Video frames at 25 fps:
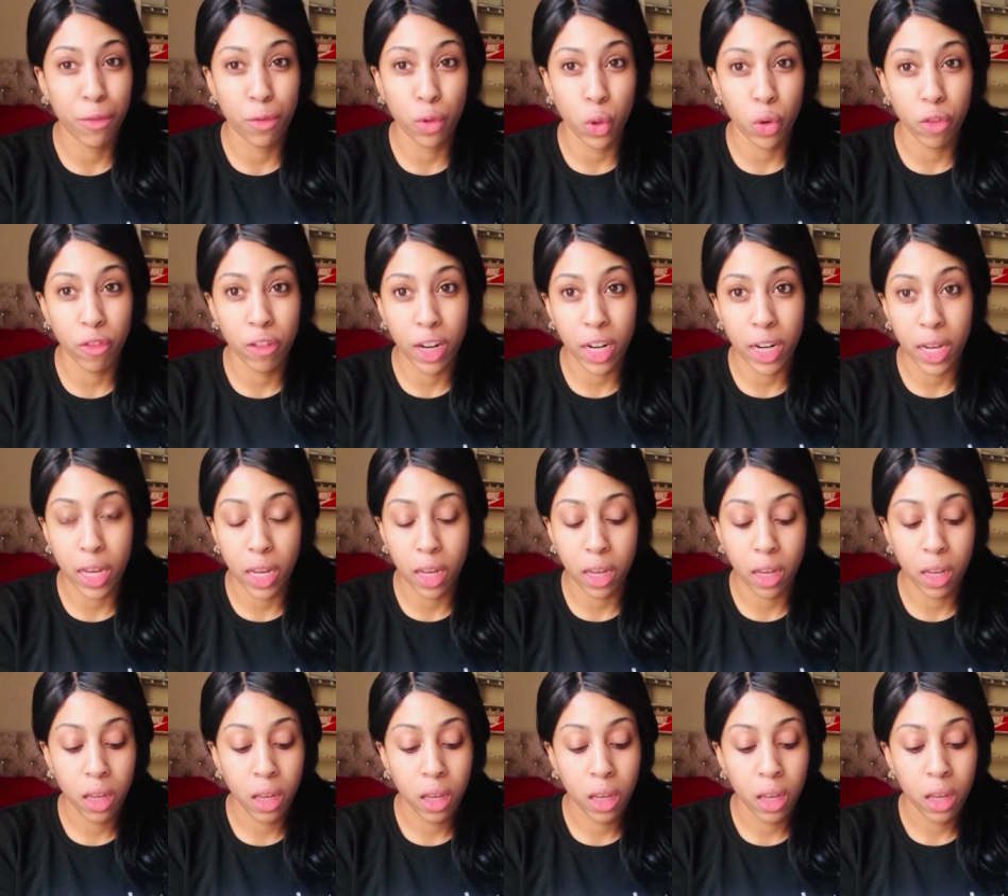not really
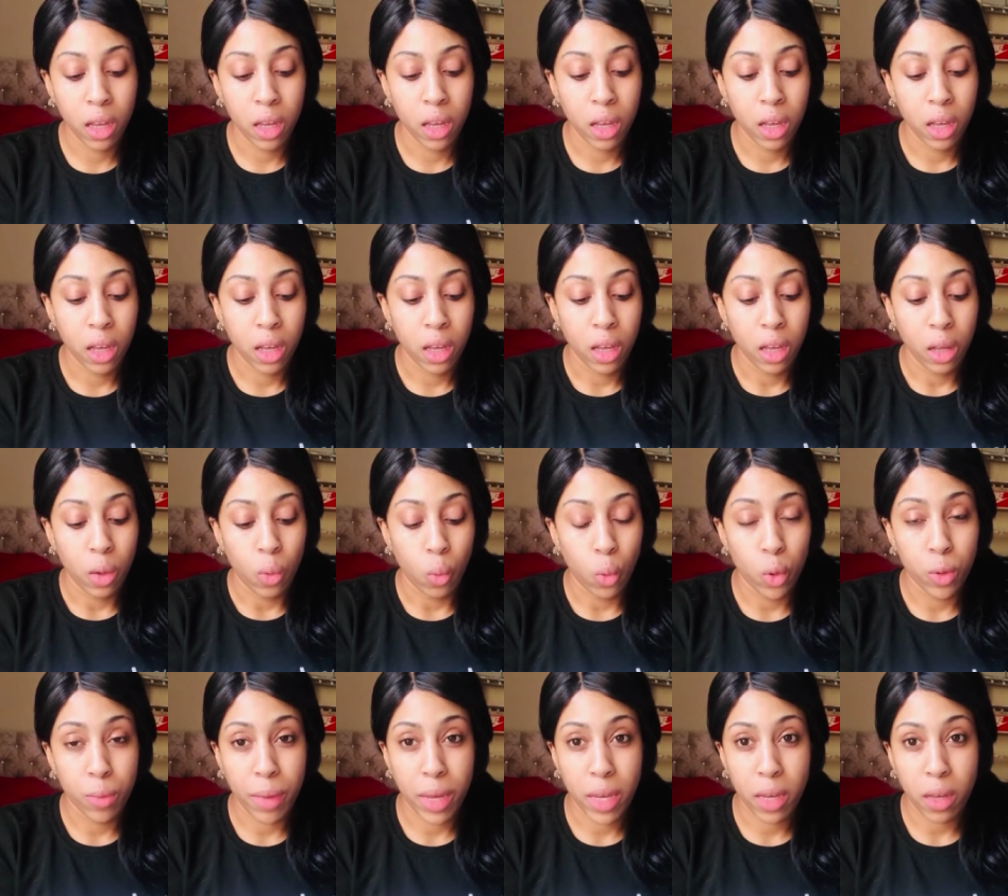
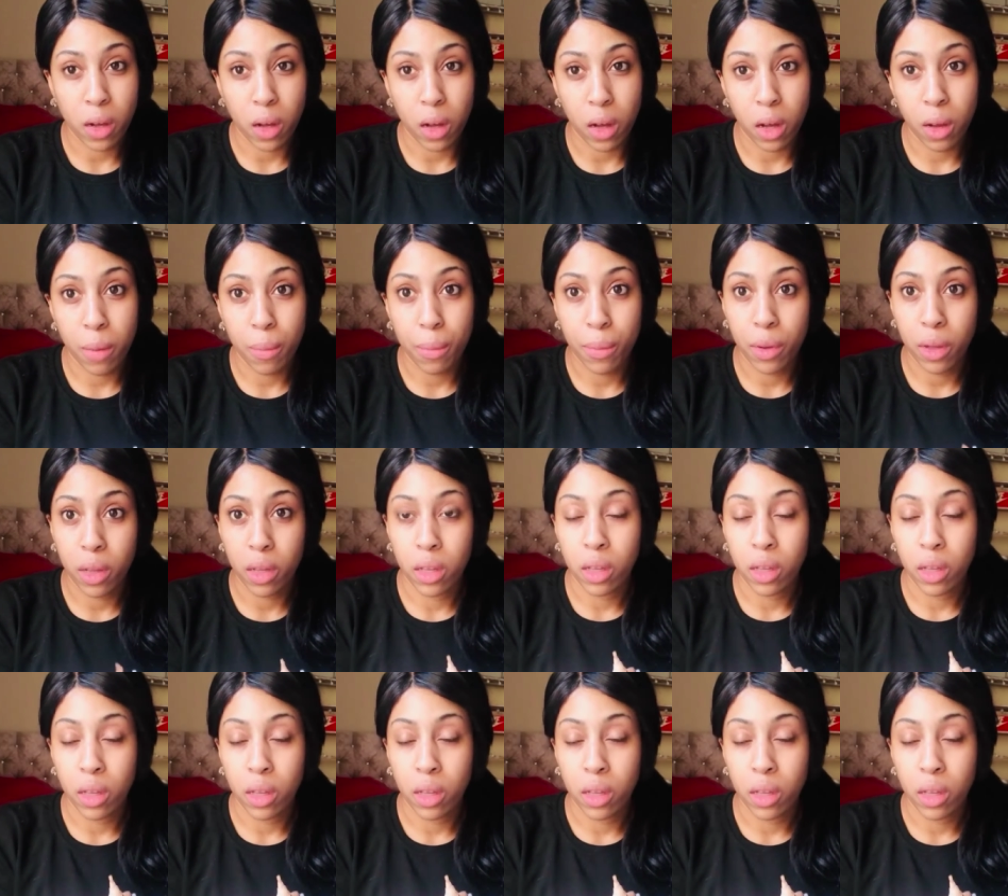worn makeup